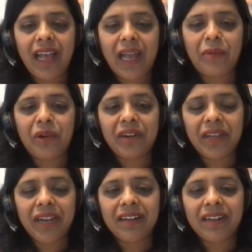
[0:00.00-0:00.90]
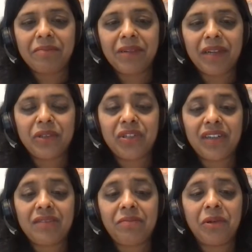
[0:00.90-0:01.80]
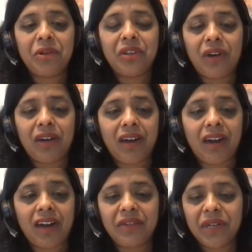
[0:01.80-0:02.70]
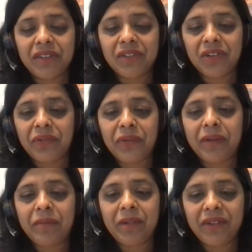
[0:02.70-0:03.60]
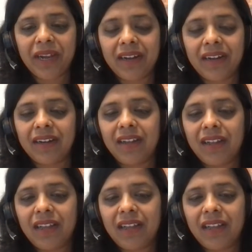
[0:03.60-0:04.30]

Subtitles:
I wanted to get a company which does both hardware and software and divide it.